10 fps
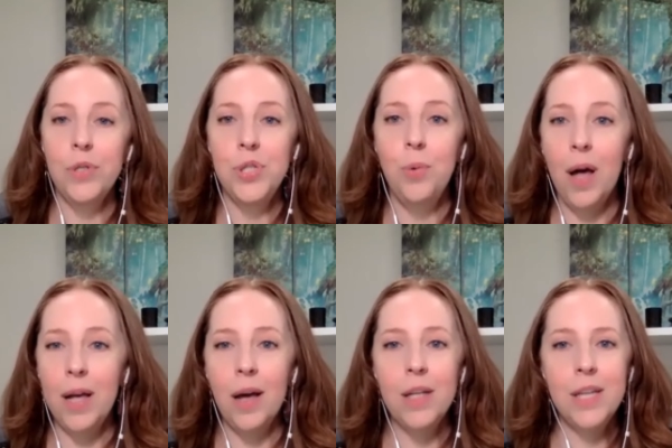So I
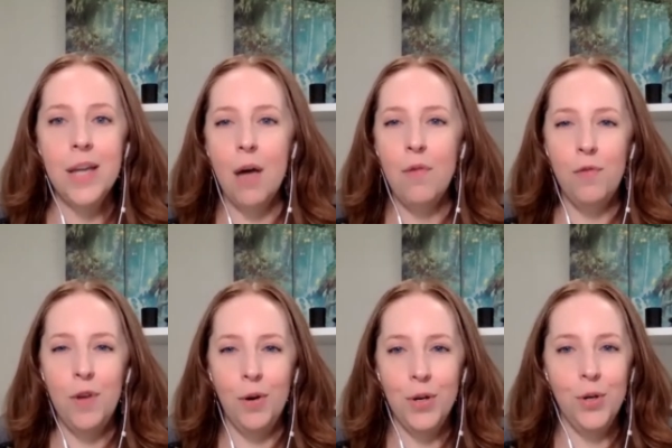got to have a
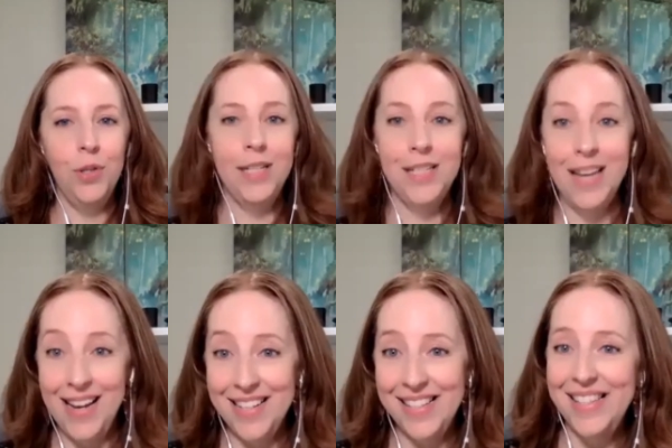very early
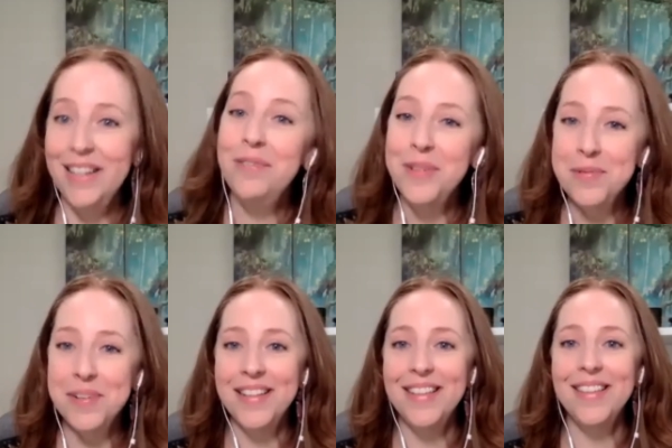taste, if you
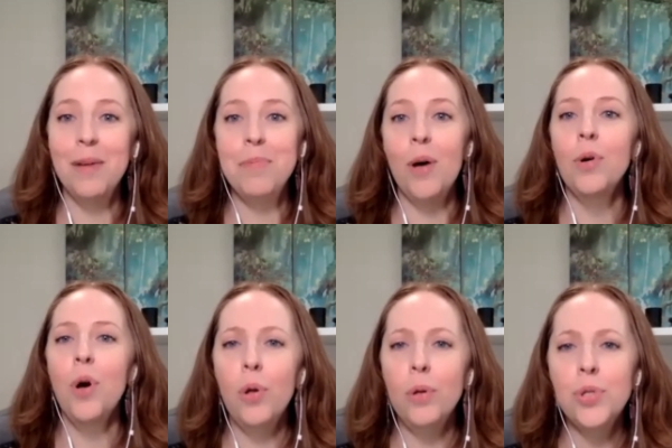will, about
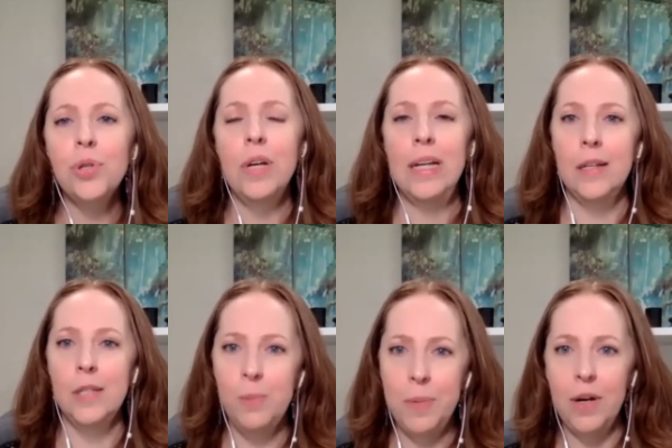culture and
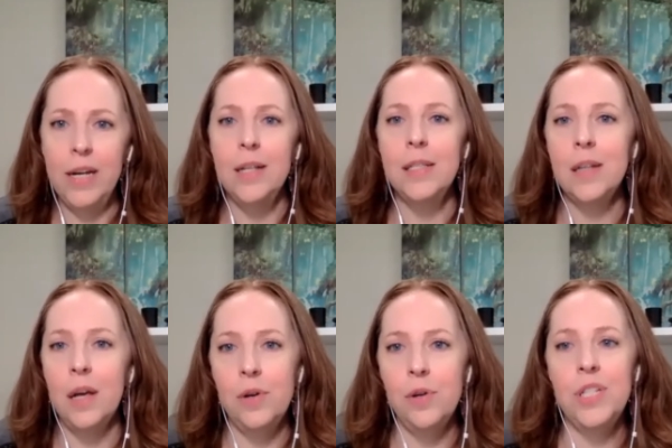experience and
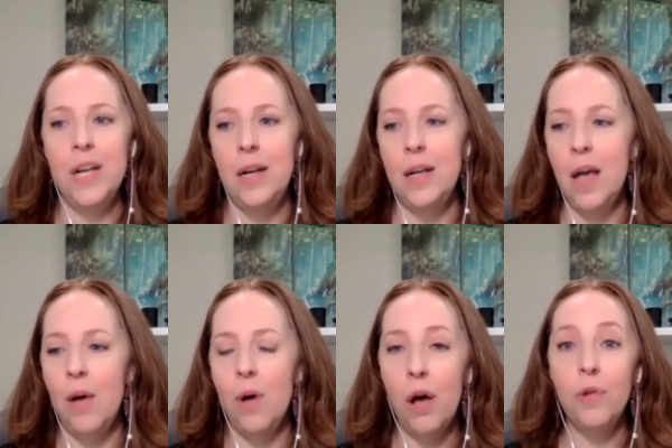understanding
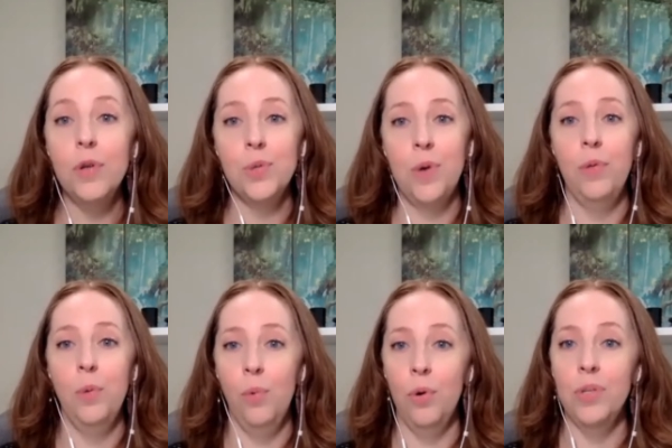how others around the
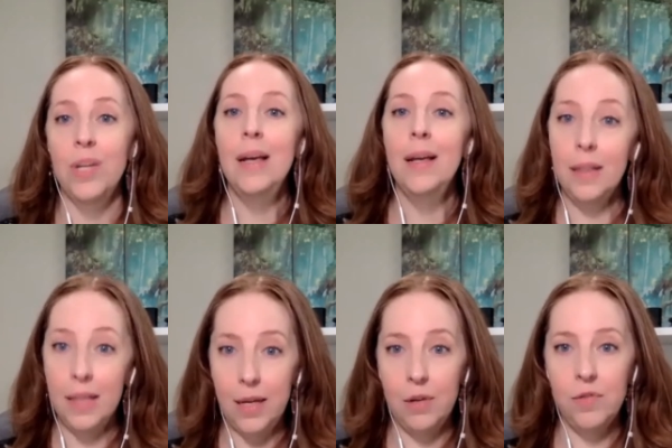world
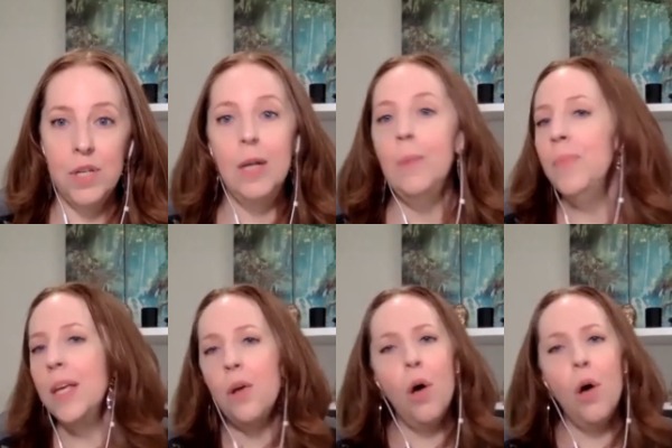lived in